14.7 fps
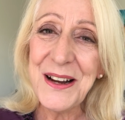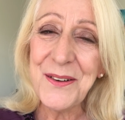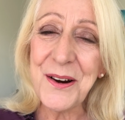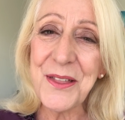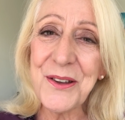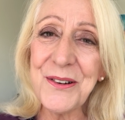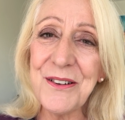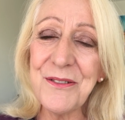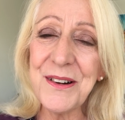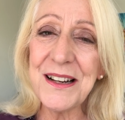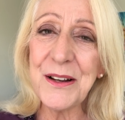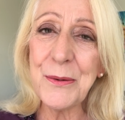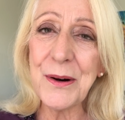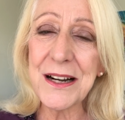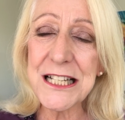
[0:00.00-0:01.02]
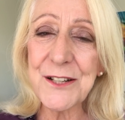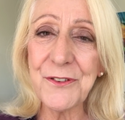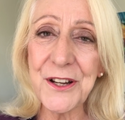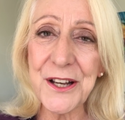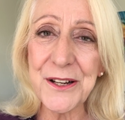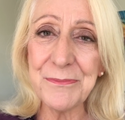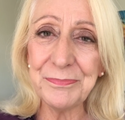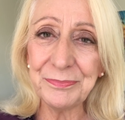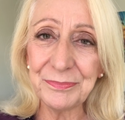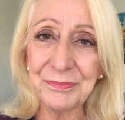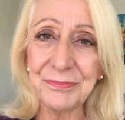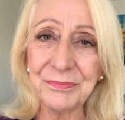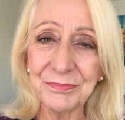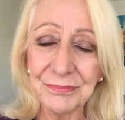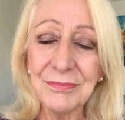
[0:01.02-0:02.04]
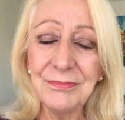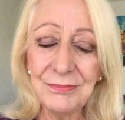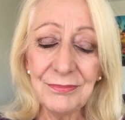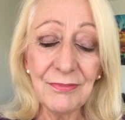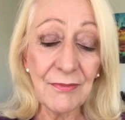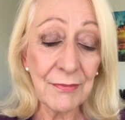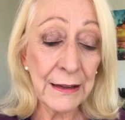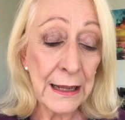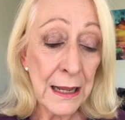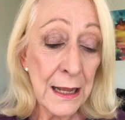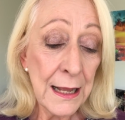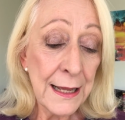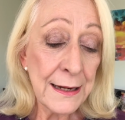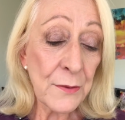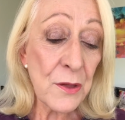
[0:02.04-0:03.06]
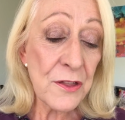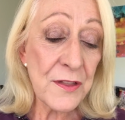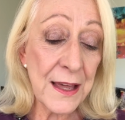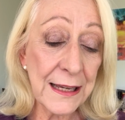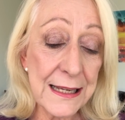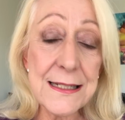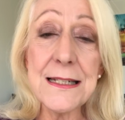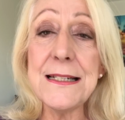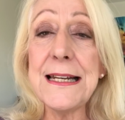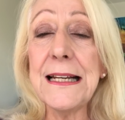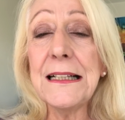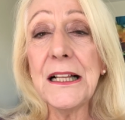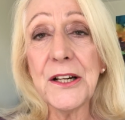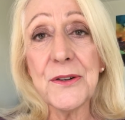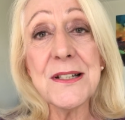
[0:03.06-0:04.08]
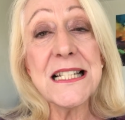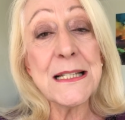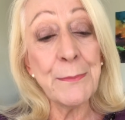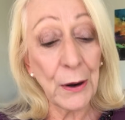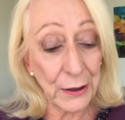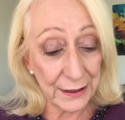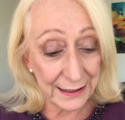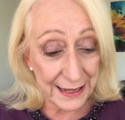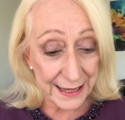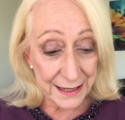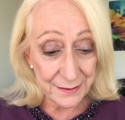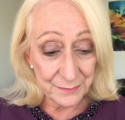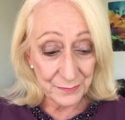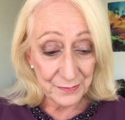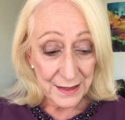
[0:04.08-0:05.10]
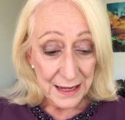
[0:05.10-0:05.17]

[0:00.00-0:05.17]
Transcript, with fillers: whether it really works for you. Another thing is to declutter smartly.